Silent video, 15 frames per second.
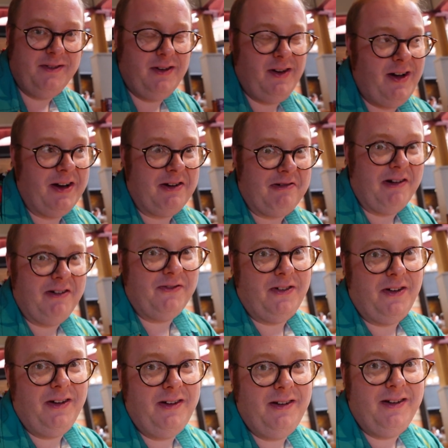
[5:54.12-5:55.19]
I had great
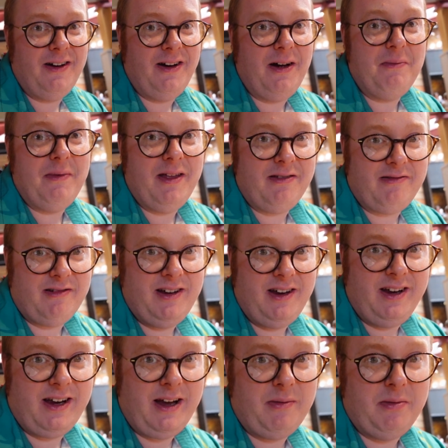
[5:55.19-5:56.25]
fun. I met
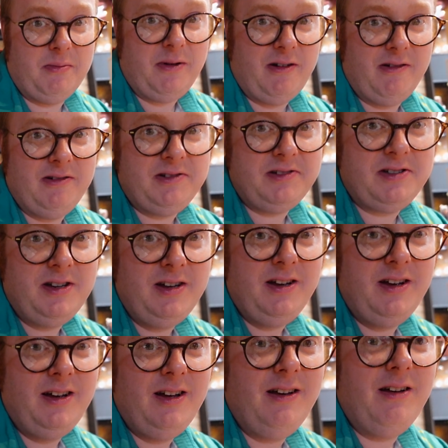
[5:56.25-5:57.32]
three capybaras.
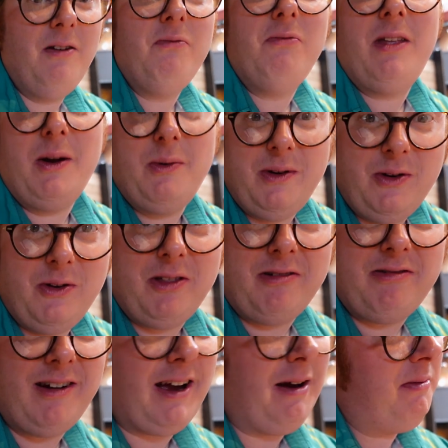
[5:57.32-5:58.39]
They were not the
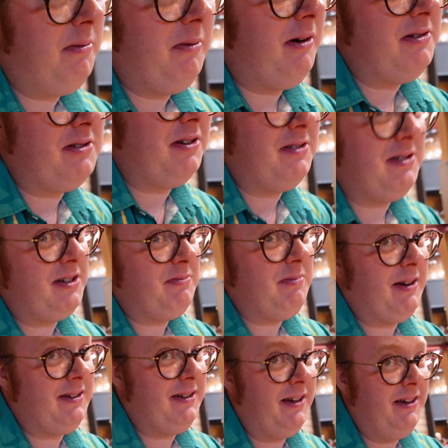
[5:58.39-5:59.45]
three capybaras I was
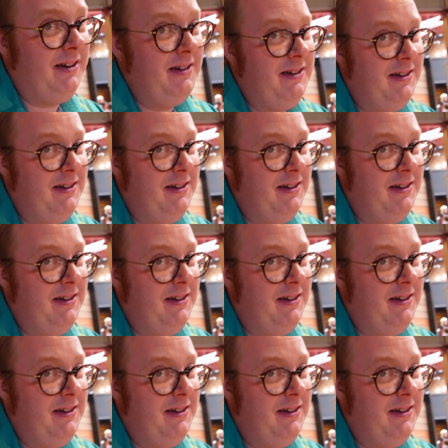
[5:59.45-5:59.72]
expecting.